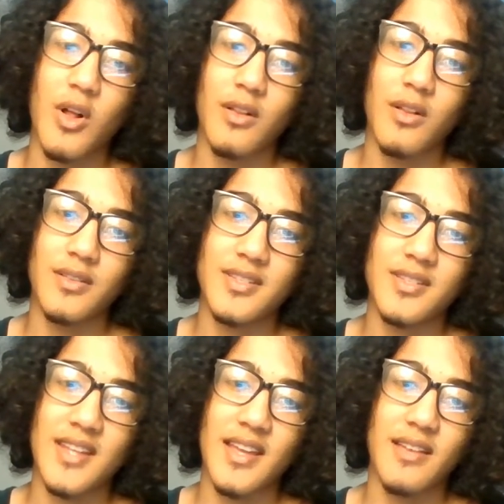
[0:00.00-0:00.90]

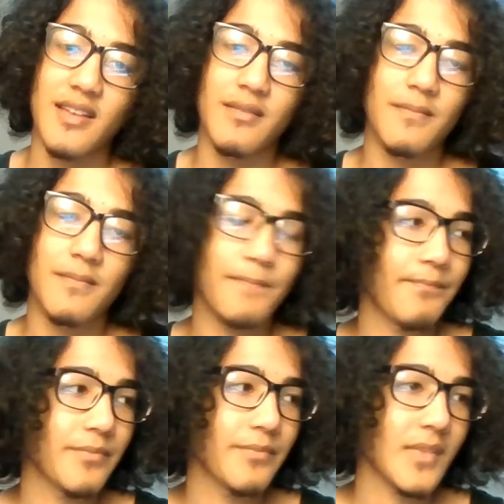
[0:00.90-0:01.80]
estate.
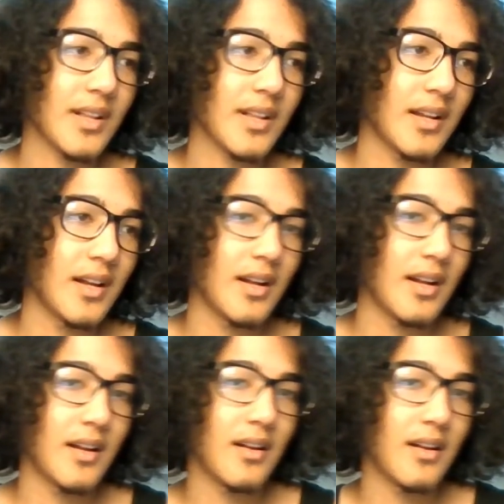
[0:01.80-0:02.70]

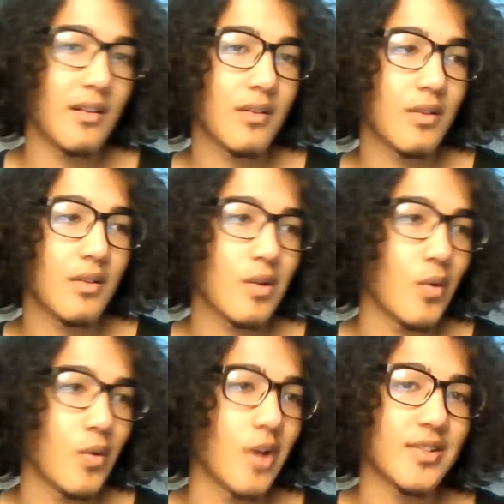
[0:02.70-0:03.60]
Uh, we
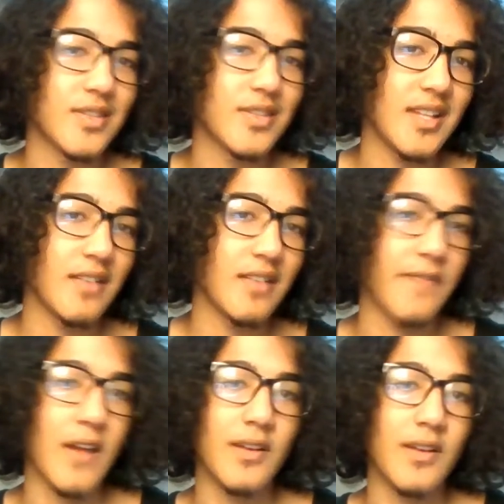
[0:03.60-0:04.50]
also see the
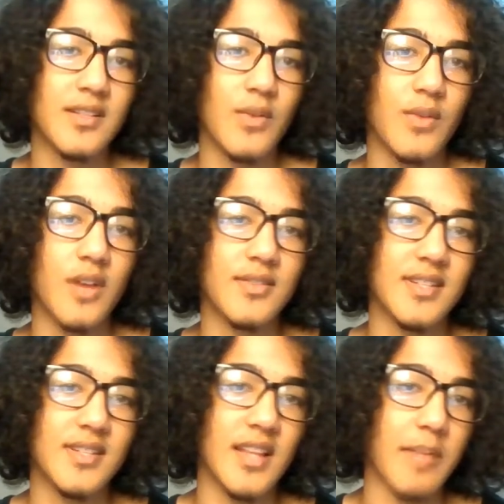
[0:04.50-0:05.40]
fairies. We also see
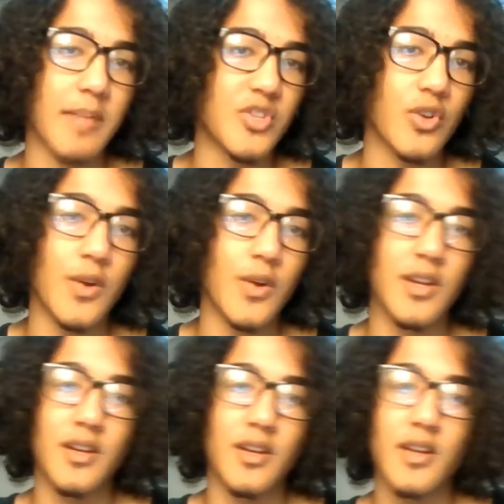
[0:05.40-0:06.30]
like
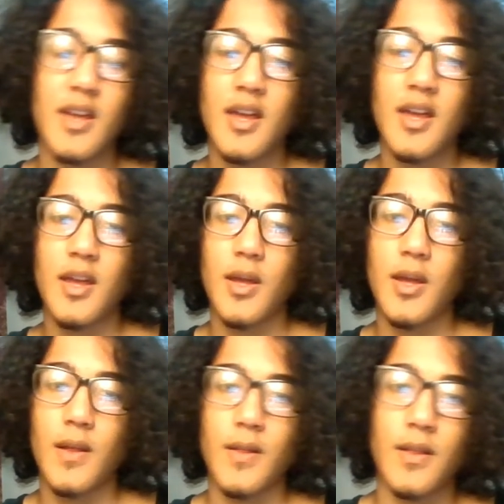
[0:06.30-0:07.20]
Matrona
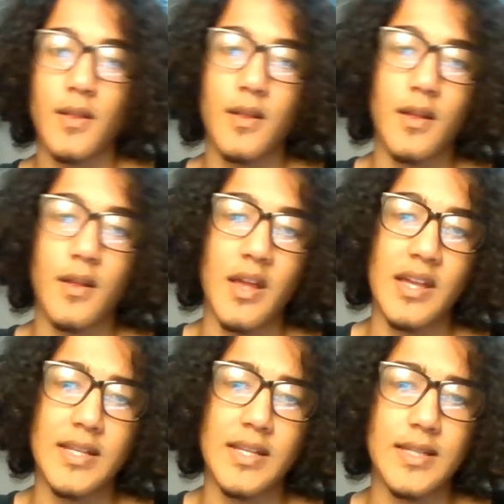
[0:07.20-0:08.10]

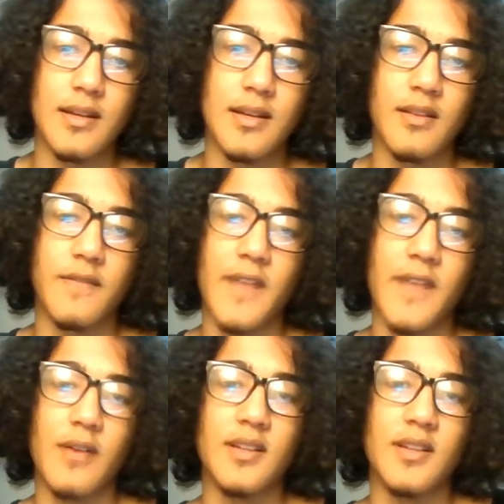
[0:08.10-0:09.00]
and the
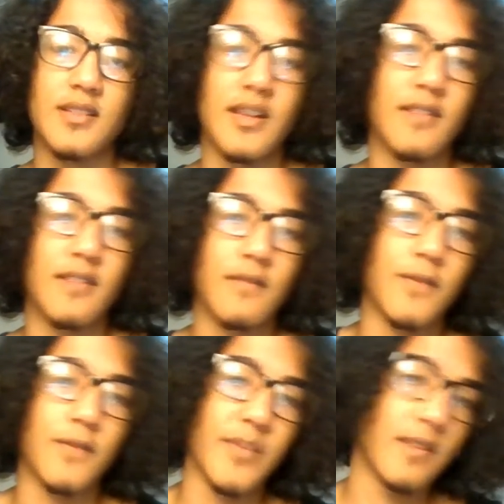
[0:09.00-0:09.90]
fairies, like from
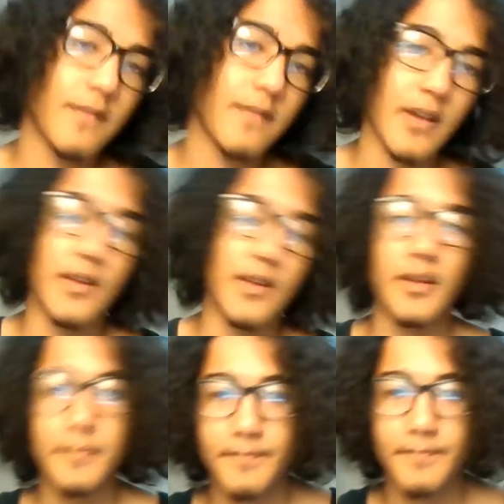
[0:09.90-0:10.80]
the fairy
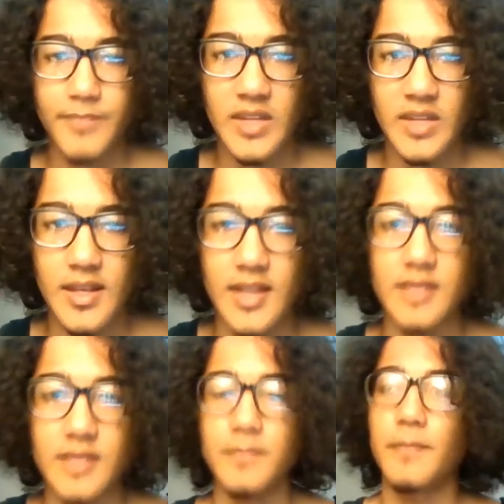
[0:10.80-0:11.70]
kingdom,